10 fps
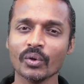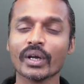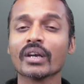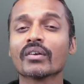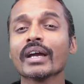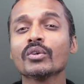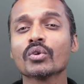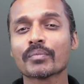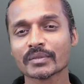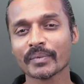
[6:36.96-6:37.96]
you can write
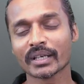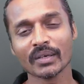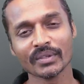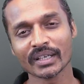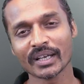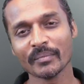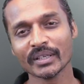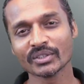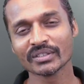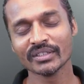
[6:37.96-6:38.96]
your perspective in the
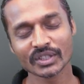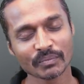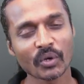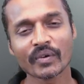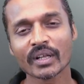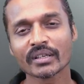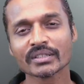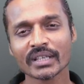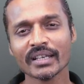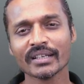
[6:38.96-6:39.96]
comments. This is
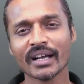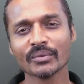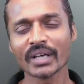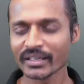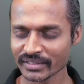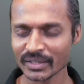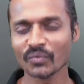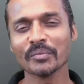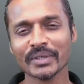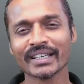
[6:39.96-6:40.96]
Parunalaka signing out.
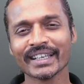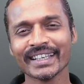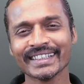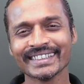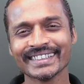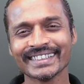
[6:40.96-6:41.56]
Until we meet again.